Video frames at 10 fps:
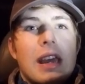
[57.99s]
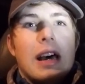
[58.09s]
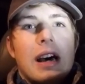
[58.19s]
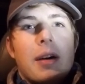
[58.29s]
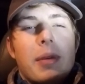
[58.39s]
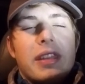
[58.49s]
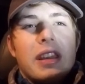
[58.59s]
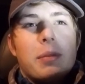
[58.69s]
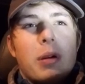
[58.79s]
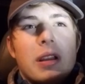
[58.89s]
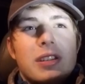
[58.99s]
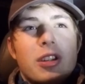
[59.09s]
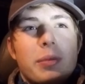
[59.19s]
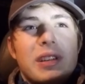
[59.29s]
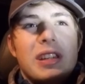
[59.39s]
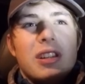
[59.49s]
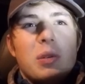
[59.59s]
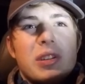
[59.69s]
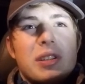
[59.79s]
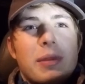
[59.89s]
um, I think I'll probably still be
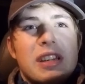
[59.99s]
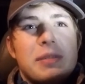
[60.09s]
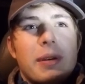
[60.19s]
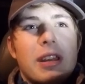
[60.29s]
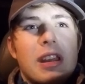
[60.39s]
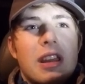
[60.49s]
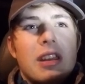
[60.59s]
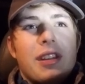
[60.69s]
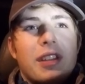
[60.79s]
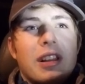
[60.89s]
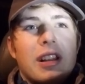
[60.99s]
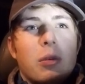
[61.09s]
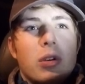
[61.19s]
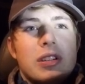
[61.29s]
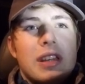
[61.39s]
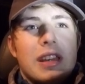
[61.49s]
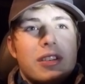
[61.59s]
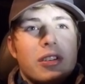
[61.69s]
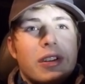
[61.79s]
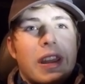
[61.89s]
dealing with some ice, but nothing like it was
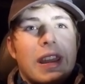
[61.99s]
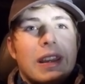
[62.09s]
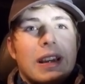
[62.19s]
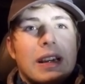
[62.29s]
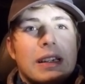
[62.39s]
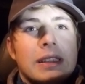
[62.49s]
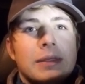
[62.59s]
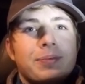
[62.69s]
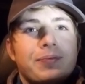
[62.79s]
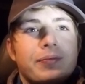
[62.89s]
yesterday. Uh,